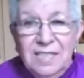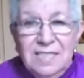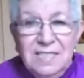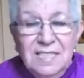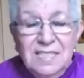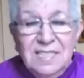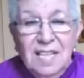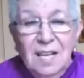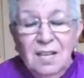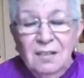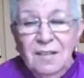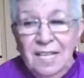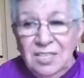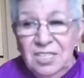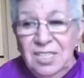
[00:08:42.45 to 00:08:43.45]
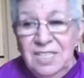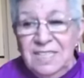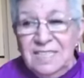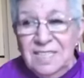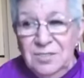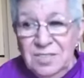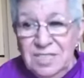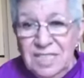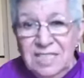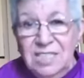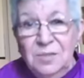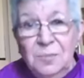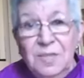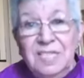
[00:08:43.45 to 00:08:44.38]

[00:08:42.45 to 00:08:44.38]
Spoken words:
the psychic practices that are actually